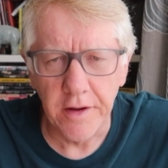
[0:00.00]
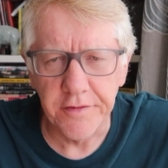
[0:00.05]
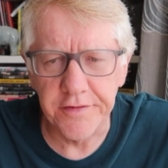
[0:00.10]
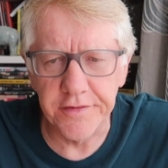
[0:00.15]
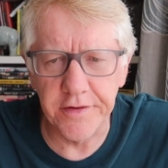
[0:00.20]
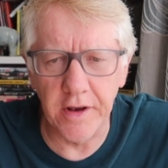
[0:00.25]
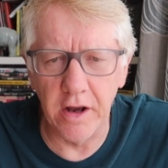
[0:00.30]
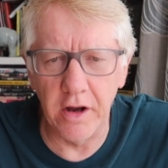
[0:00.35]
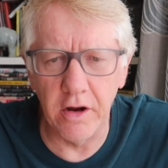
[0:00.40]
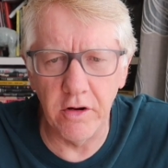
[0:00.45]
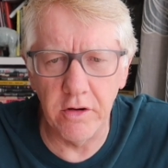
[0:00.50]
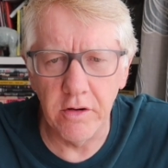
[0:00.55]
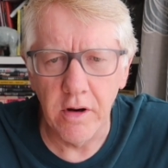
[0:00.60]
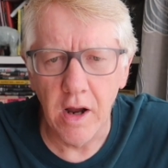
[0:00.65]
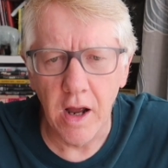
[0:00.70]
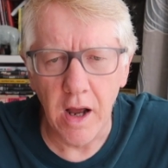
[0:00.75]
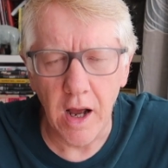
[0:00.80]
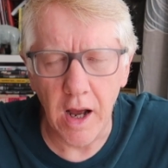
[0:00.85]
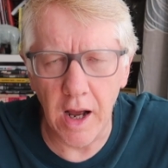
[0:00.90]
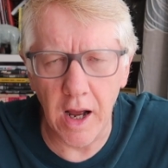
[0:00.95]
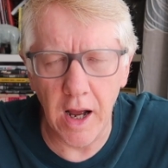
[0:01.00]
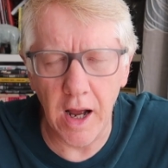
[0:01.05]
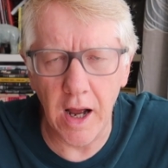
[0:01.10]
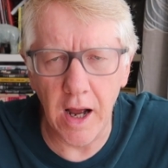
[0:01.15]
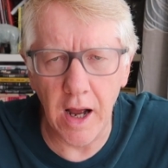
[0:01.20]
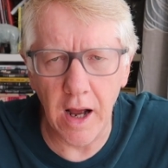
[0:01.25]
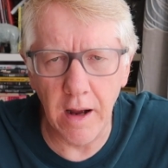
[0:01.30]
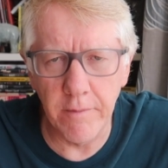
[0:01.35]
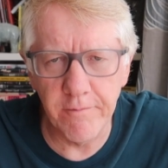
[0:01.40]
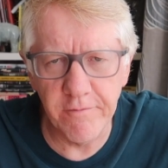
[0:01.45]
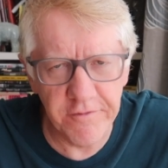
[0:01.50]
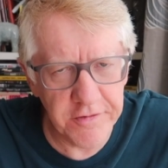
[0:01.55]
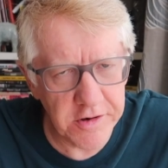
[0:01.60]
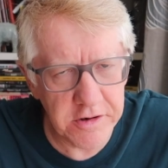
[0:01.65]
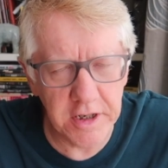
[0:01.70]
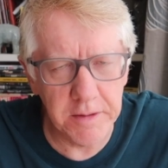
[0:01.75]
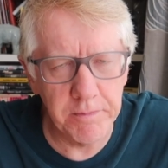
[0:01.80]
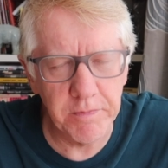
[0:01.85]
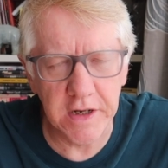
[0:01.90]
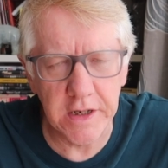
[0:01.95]
So I'm
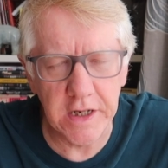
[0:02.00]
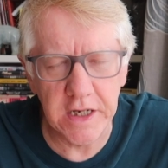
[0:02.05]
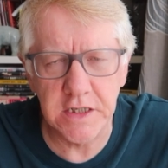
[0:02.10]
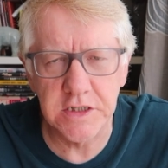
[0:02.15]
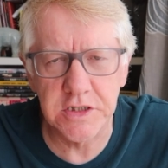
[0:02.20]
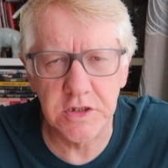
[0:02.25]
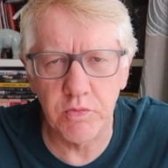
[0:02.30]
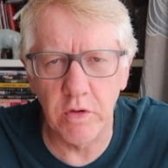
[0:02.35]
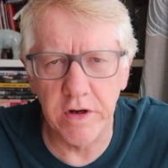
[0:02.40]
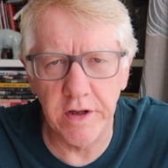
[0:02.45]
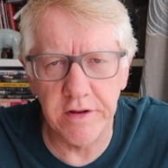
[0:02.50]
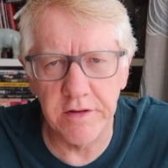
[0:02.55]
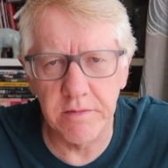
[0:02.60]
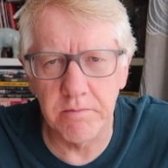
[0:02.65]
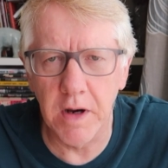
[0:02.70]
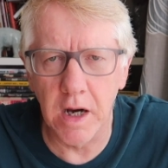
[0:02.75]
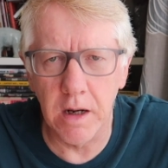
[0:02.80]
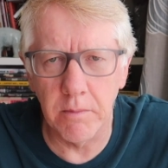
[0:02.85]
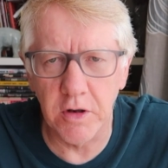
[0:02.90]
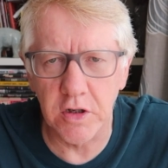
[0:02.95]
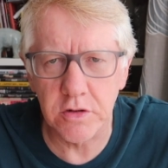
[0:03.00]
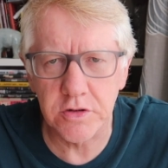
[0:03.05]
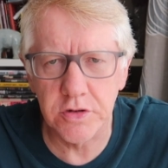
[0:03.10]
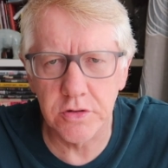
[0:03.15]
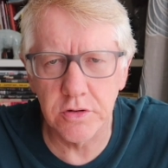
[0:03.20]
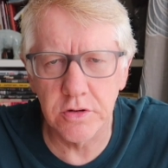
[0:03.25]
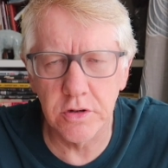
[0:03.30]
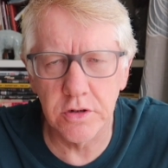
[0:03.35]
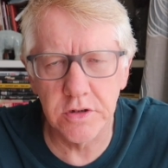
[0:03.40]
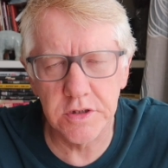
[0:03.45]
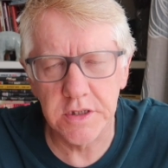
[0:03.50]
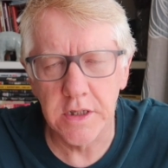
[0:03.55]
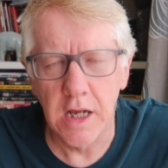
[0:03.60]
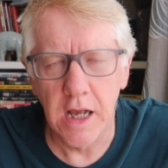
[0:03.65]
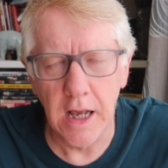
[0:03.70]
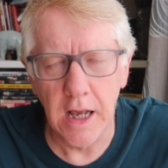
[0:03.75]
very pleased with Marmot Tours.